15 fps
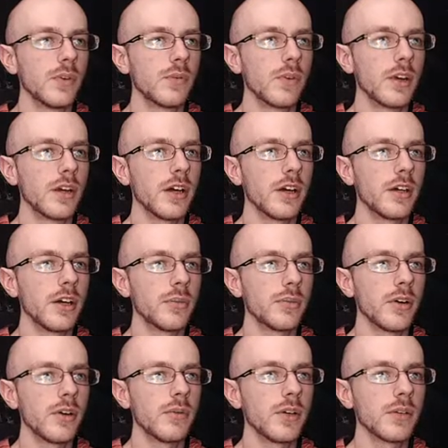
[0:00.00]
Run on up.
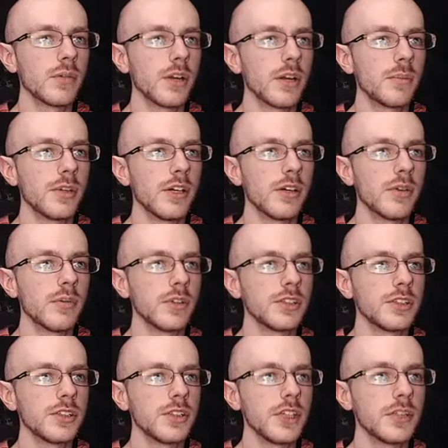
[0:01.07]
Uh, we can run up here.
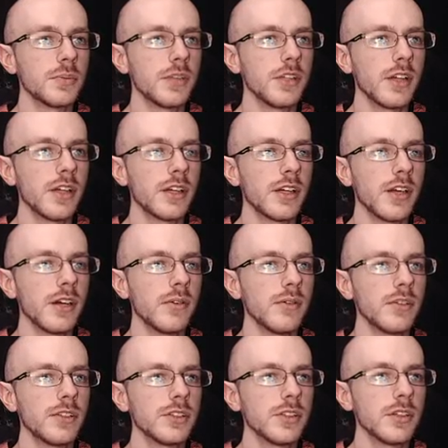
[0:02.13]
What's his H P like now?
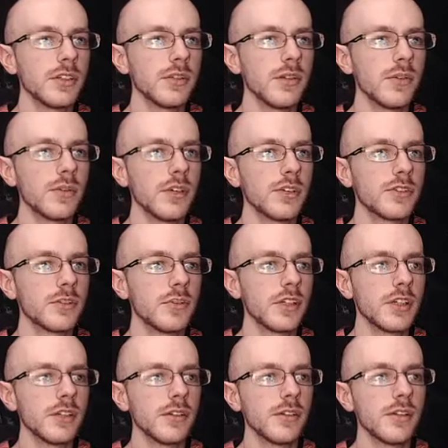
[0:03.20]
Is it low enough to be
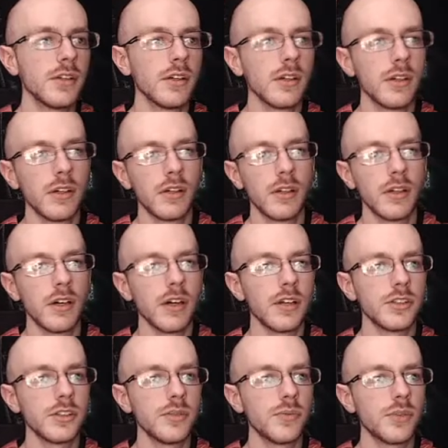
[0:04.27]
killed?
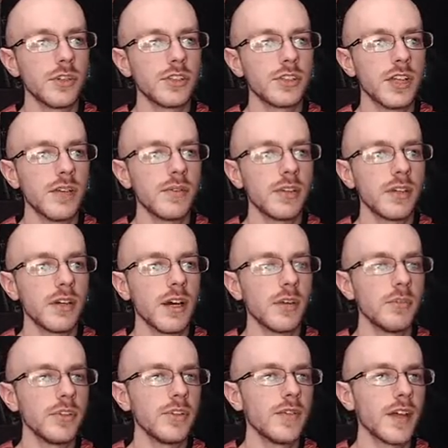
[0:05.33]
Uh, two forty-seven. I
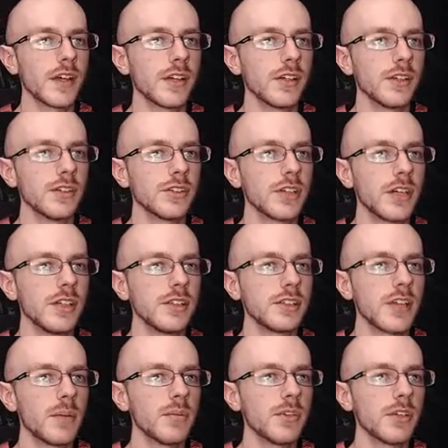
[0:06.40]
believe that kills. I need to
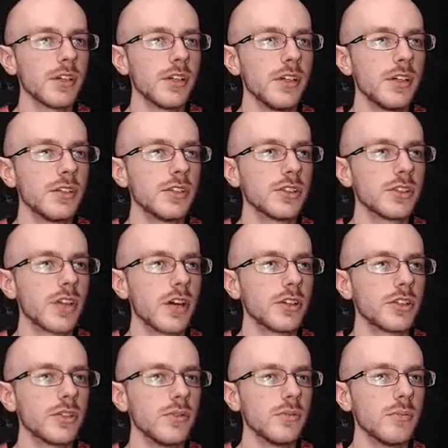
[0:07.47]
stop looking and just start
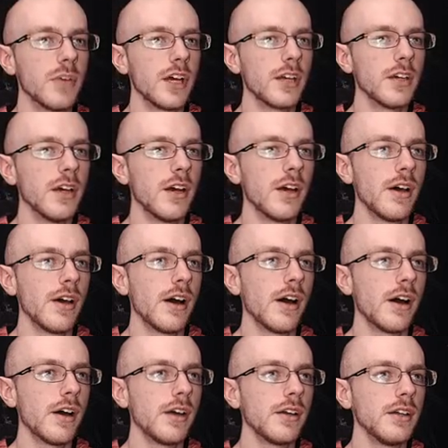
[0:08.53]
shooting, man.
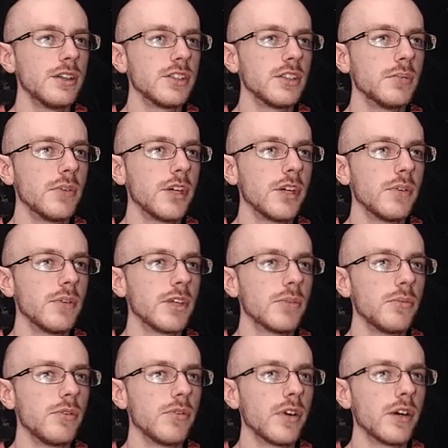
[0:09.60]
Uh, easy money. We can
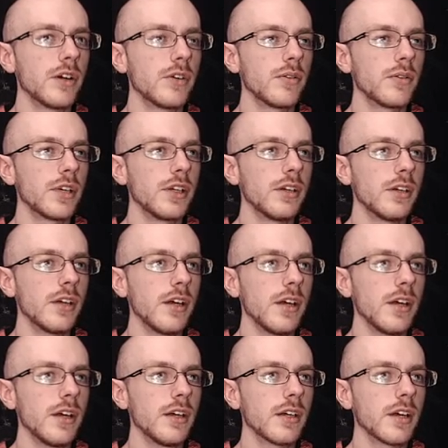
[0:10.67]
move on over here
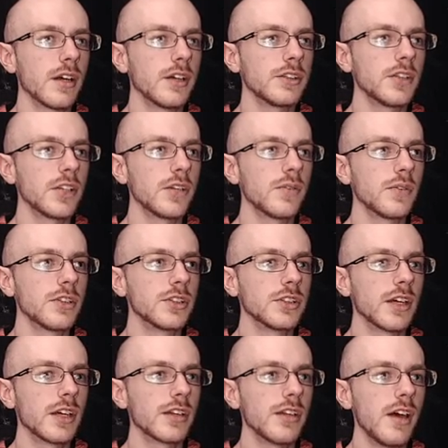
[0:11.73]
and kind of take over just
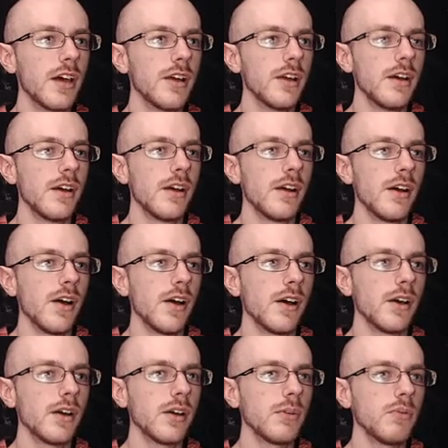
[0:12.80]
like that.
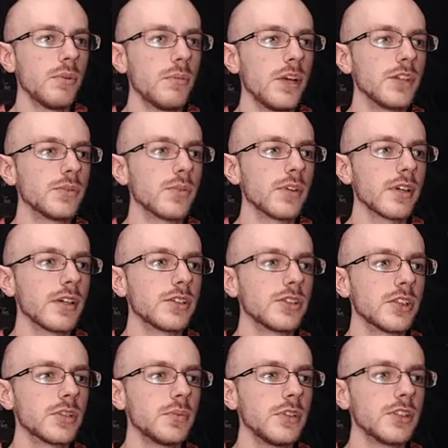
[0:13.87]
Uh, we may as well get a
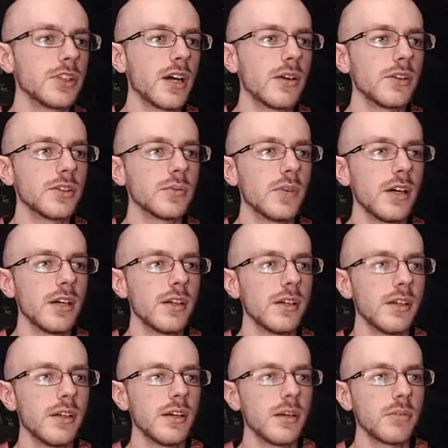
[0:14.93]
six-piece out as well,
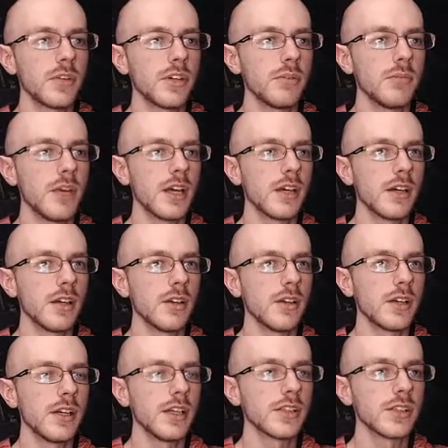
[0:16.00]
and I'm going to make it...
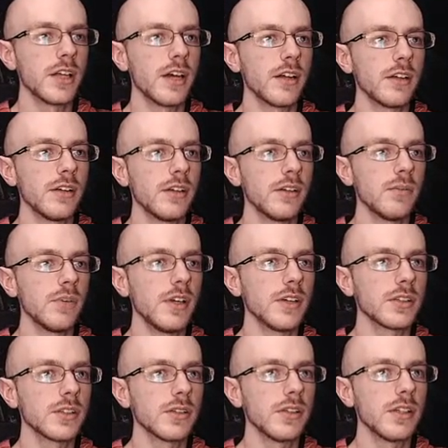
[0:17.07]
Look, he has a lot... We
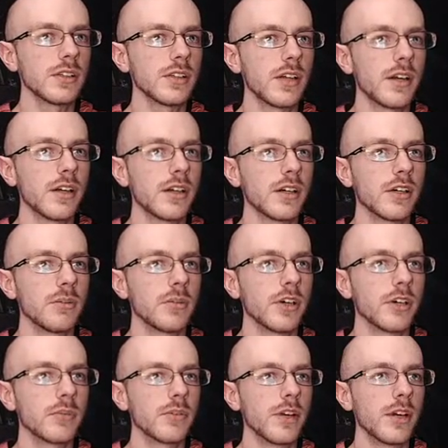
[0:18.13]
has, he has a lot of income
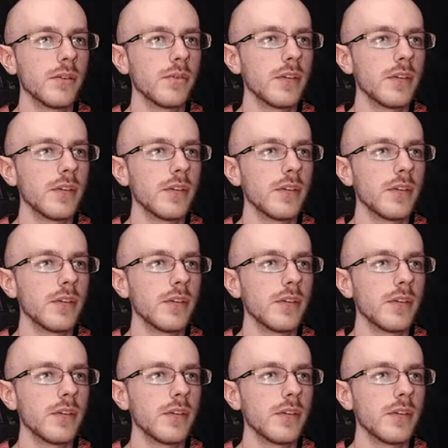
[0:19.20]
on him, right?